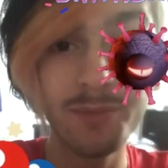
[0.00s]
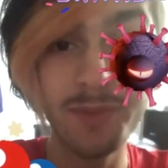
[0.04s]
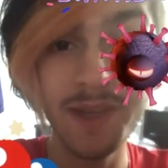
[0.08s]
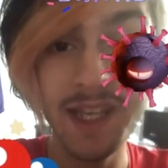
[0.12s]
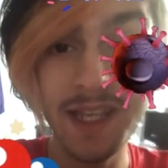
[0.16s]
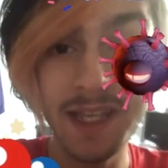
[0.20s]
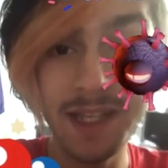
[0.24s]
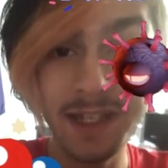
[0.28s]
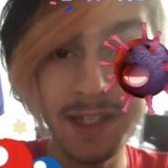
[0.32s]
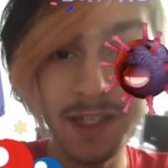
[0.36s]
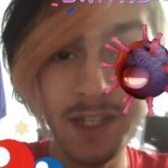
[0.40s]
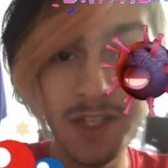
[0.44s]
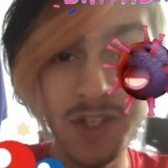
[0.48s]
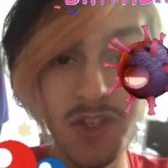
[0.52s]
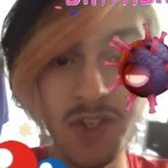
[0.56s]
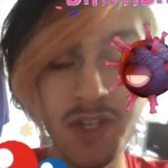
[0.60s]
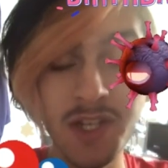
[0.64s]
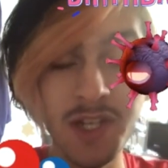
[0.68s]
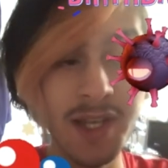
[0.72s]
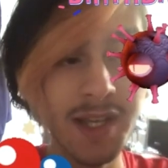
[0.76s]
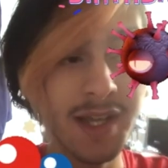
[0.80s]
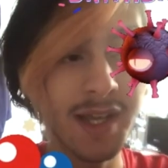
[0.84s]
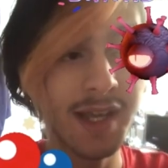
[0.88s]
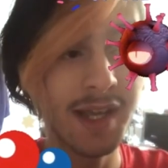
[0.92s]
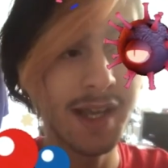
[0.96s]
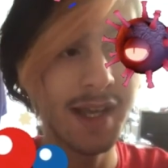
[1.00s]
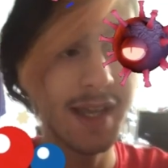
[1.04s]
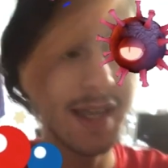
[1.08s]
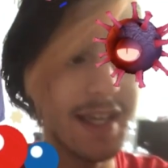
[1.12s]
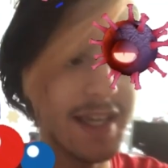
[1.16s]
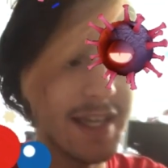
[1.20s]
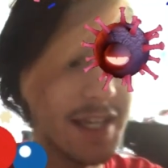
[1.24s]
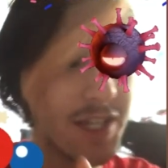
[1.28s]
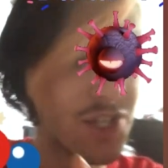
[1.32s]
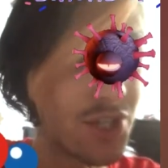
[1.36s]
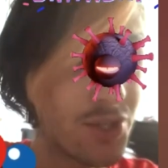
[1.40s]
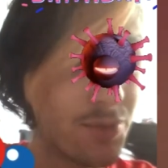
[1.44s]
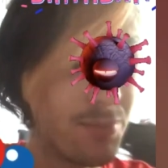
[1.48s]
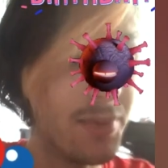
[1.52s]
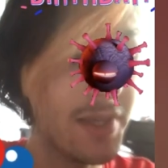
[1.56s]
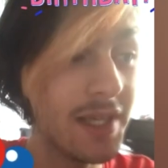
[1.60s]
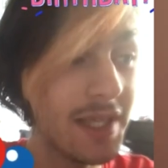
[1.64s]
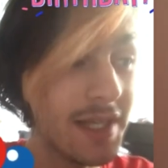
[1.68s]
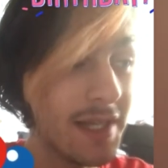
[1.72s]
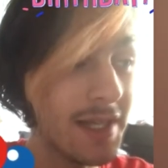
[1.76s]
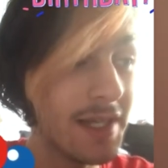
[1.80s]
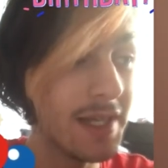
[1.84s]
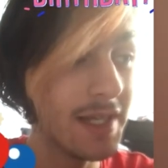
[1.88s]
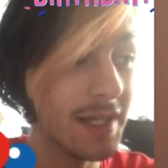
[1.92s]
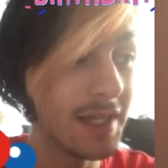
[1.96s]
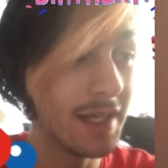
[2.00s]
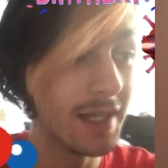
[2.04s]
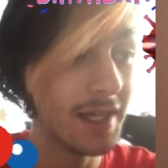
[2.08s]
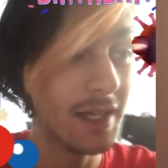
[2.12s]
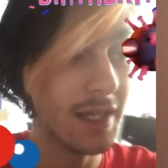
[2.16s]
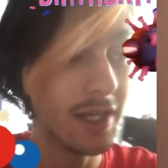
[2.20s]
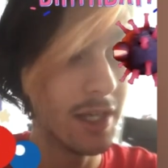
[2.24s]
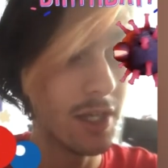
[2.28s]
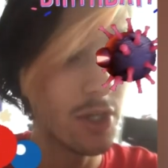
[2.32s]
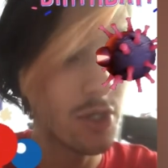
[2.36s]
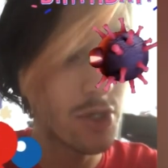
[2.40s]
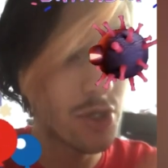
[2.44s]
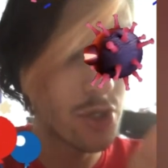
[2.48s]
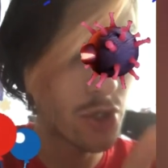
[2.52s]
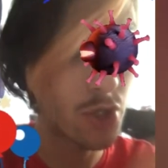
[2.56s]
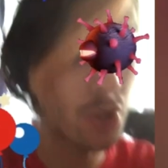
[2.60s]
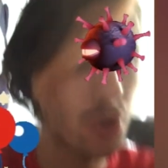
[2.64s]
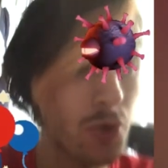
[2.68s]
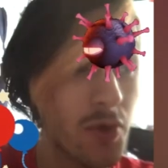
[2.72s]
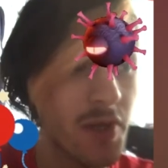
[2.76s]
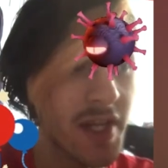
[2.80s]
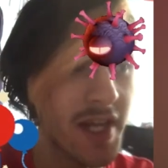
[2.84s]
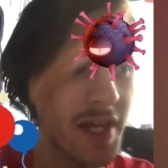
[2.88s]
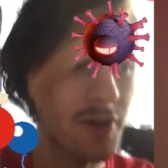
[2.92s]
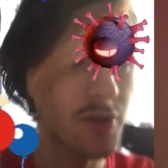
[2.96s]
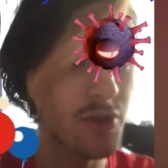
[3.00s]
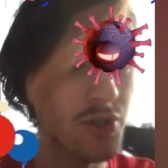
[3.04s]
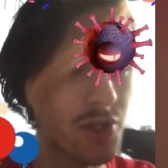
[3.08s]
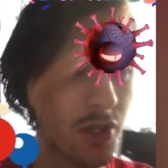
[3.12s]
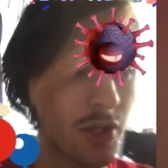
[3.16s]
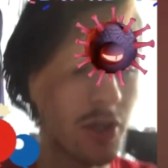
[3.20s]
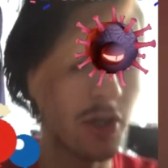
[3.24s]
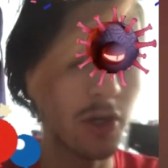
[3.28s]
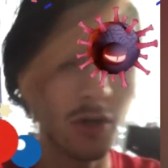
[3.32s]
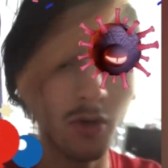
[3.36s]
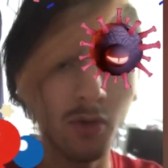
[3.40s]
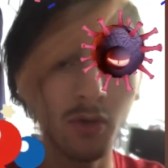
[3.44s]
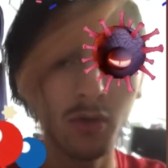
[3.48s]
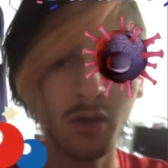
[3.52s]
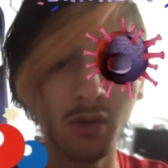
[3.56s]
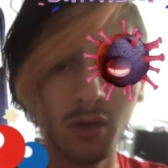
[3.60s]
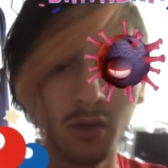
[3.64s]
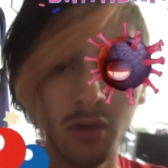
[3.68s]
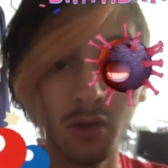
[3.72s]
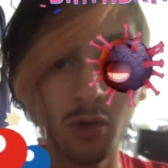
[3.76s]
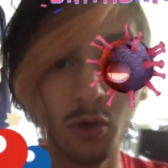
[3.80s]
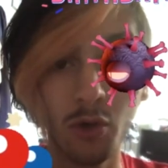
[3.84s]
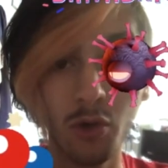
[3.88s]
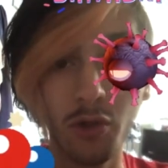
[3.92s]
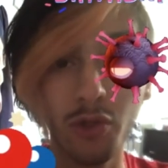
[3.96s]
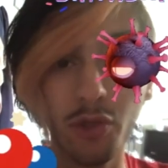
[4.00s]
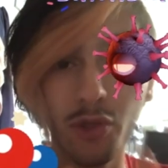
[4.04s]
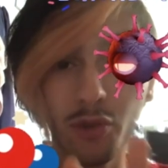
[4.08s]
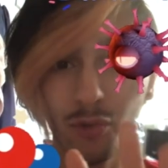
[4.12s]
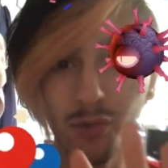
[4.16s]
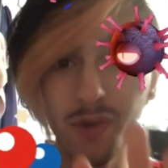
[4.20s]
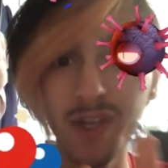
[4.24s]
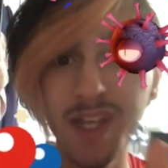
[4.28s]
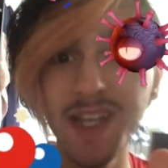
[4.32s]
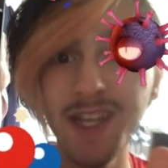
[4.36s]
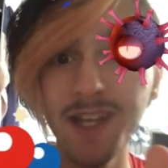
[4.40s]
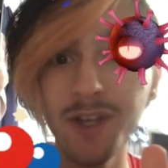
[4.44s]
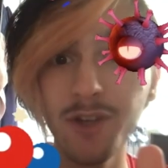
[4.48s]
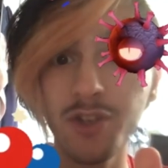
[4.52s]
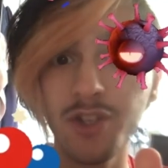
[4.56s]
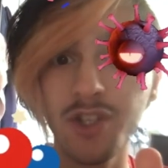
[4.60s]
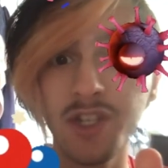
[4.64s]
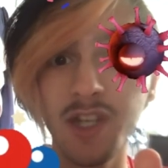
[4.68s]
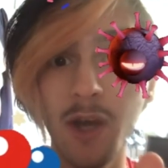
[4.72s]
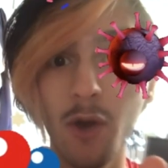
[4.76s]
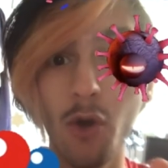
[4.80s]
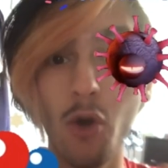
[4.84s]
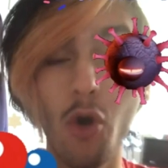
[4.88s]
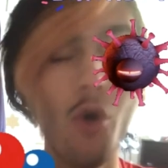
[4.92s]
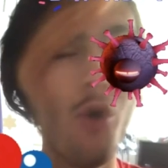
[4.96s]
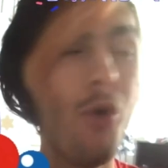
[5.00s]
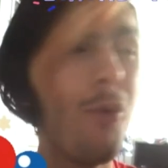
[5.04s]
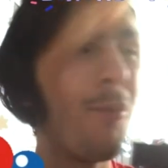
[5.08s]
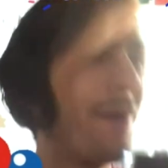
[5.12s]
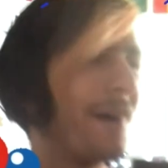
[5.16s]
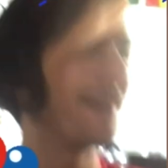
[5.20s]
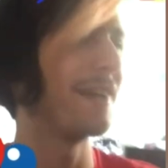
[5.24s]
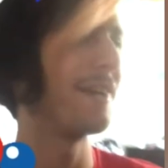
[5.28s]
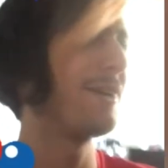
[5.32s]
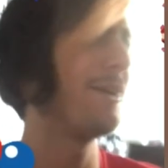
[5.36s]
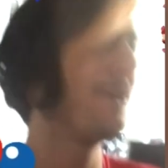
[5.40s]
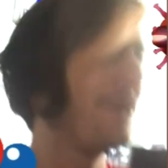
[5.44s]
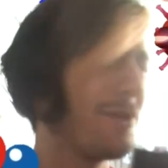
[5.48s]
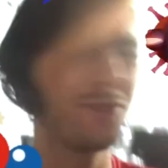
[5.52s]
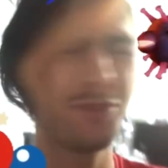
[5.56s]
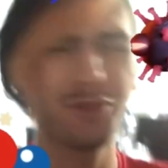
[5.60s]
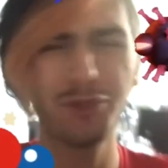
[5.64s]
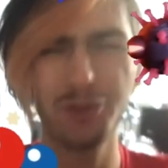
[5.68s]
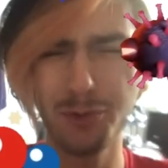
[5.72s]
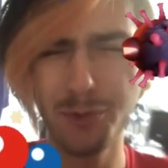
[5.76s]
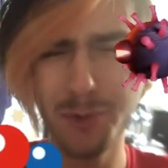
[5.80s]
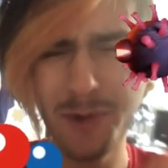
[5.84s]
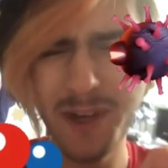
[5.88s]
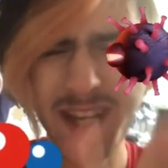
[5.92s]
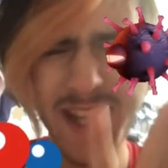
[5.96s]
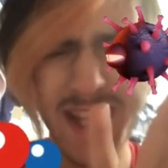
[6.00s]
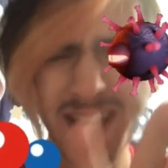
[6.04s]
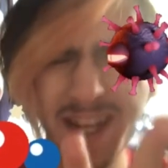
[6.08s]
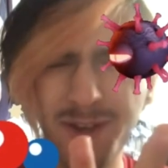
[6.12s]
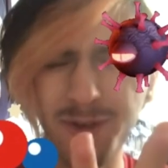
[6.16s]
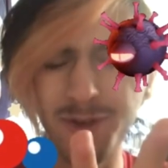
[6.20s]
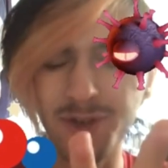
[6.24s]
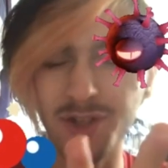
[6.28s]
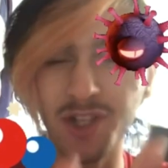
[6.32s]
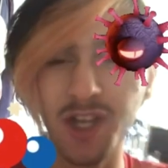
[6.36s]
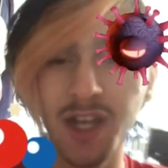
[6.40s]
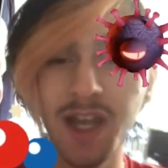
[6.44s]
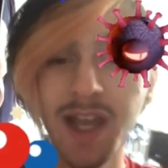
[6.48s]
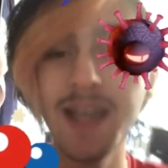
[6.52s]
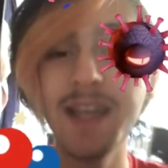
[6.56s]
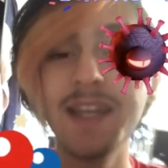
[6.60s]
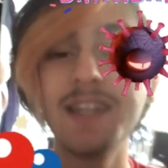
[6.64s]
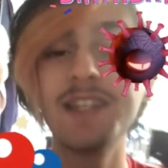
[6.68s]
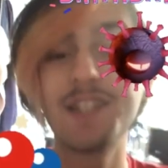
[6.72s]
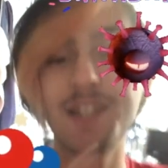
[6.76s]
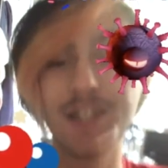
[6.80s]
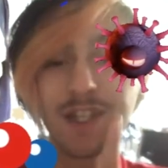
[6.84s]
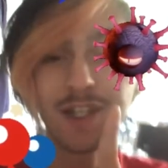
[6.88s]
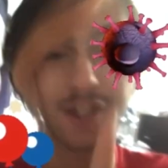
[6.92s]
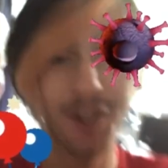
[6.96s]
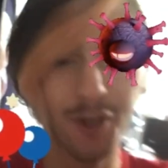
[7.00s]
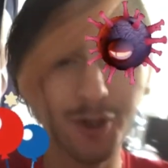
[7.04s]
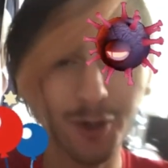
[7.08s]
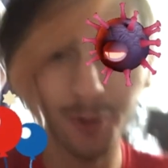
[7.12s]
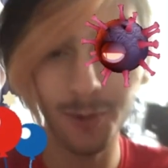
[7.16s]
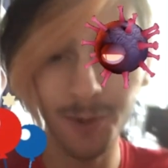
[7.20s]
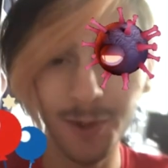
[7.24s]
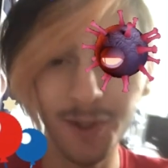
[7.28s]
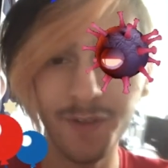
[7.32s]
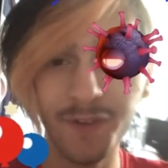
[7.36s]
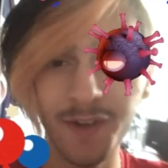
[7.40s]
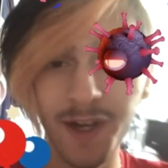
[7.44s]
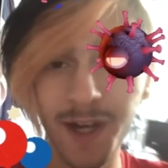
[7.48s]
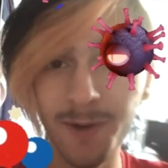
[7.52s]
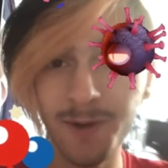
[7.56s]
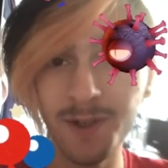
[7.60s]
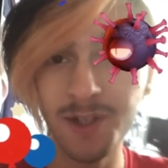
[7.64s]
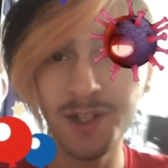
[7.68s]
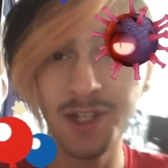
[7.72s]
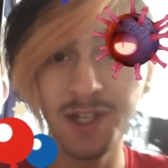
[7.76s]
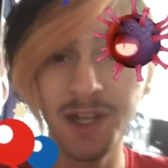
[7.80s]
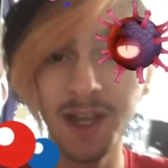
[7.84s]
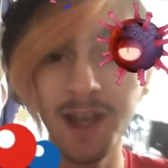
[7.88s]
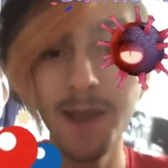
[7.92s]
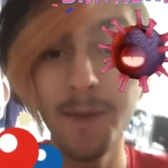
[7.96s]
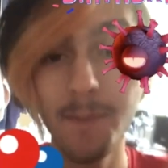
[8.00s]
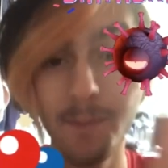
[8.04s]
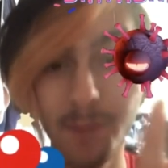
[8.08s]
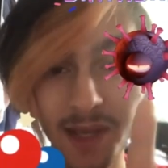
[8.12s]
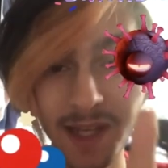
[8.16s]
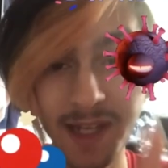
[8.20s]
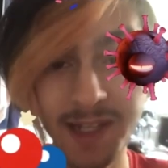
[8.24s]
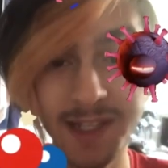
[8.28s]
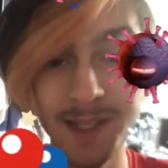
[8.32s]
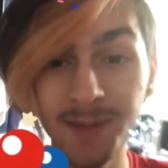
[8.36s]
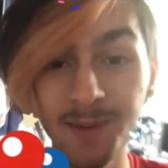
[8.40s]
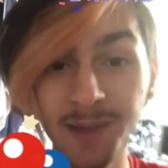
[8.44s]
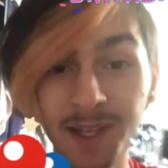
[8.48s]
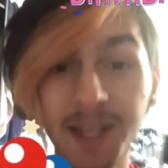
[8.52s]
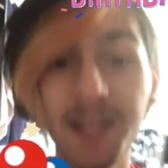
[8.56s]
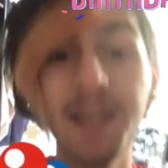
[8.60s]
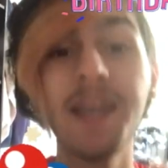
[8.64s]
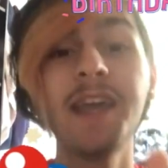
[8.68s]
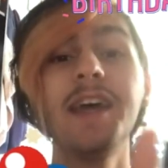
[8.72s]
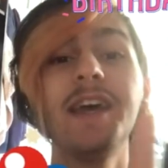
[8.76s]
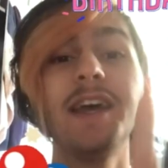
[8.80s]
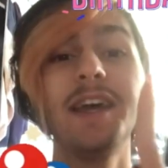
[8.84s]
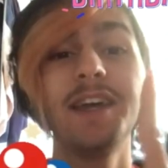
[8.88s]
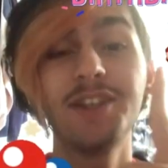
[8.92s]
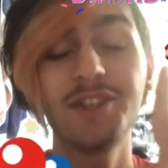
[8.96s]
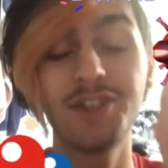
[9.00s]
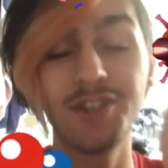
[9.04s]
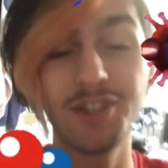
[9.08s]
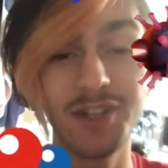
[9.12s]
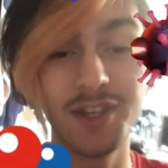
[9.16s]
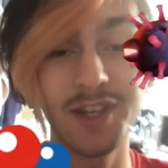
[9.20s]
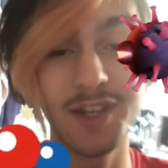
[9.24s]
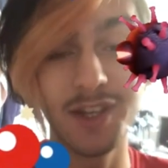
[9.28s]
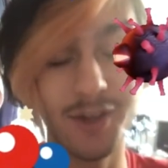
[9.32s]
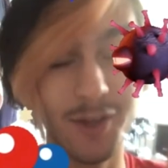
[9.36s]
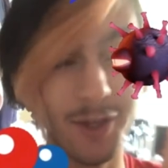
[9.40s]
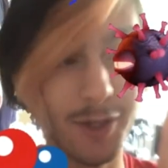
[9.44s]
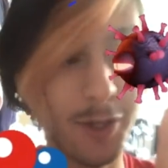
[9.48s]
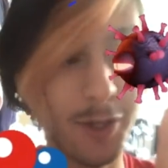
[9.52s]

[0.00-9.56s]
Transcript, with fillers: means it's been two years ago, or three years now. Oh my god, three years since the coronavirus pandemic has uh,